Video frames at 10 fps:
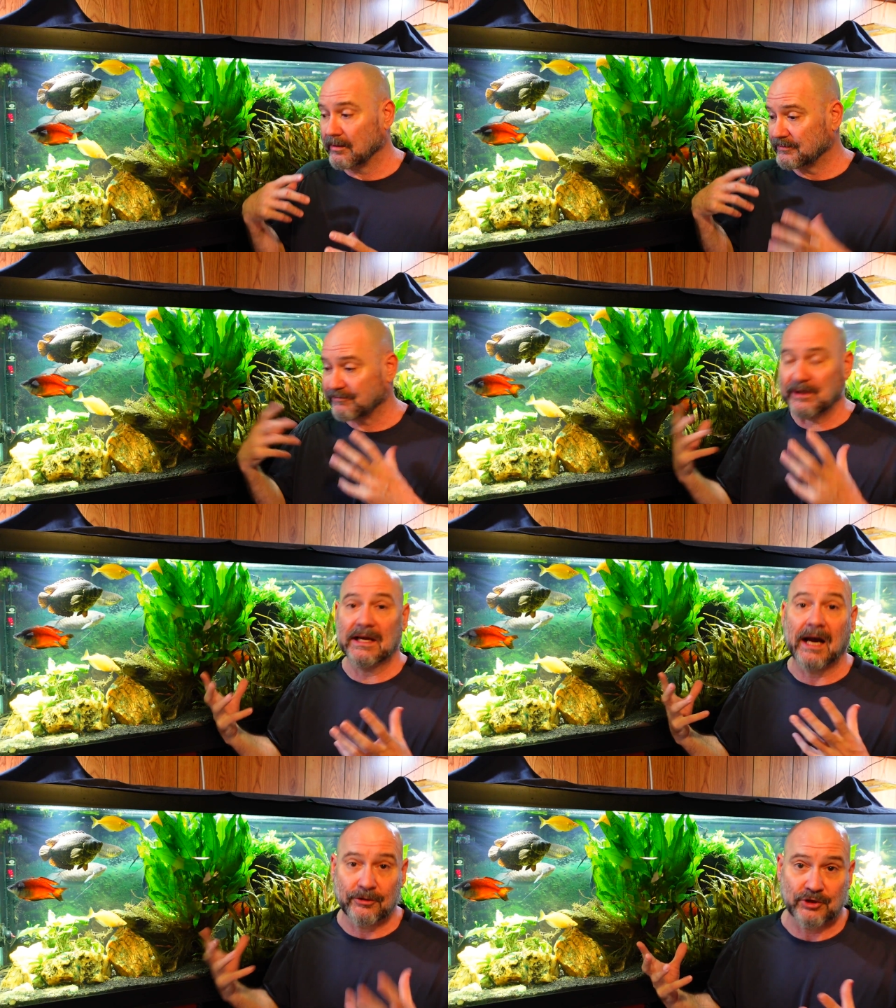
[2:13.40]
free
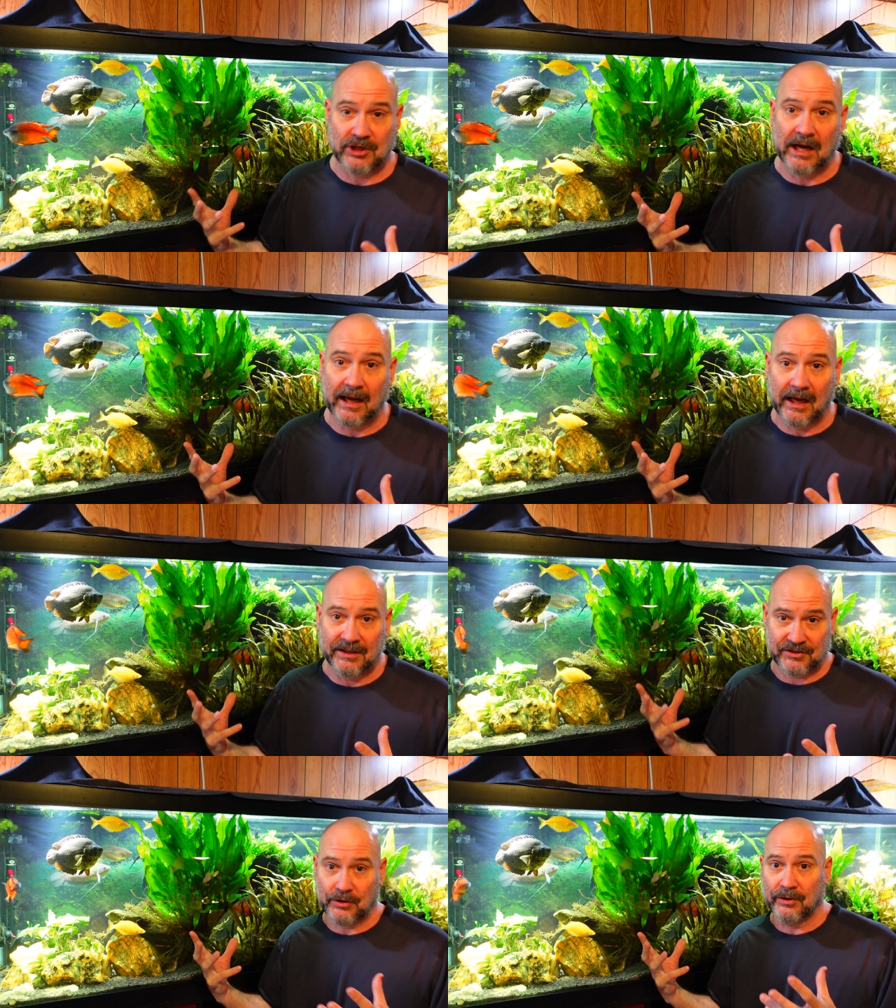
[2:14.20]
hydrogen
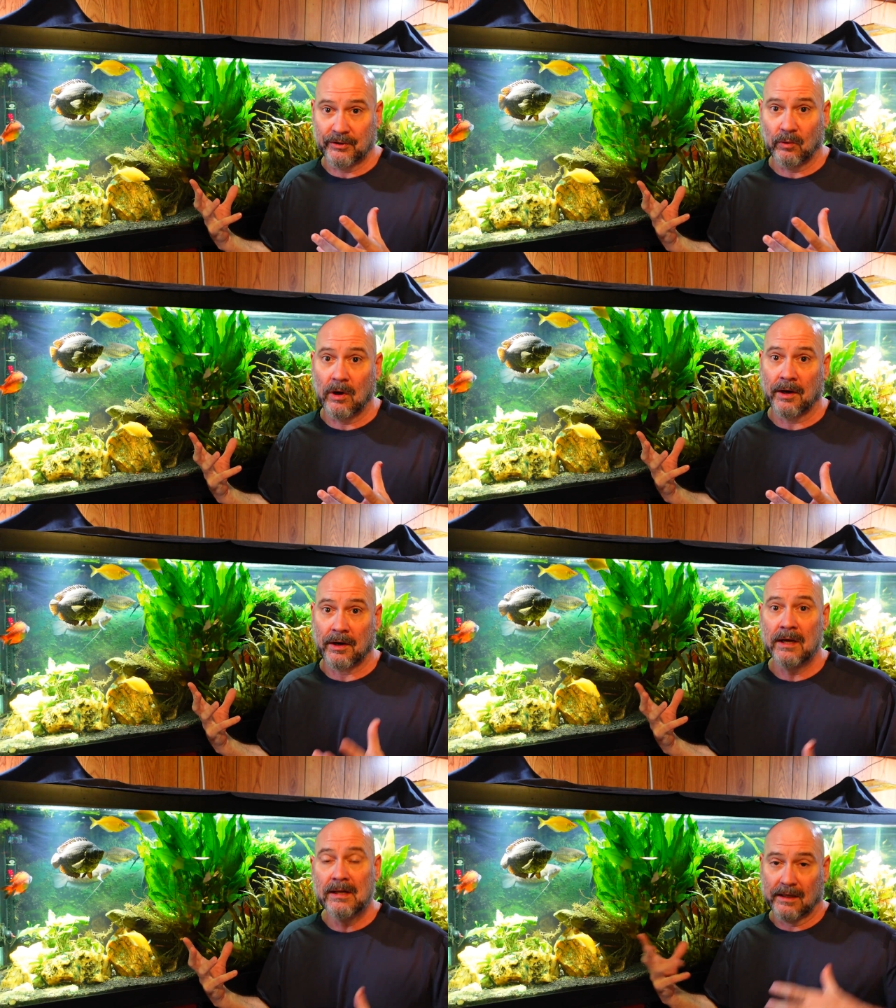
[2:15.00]
ions that are in the water.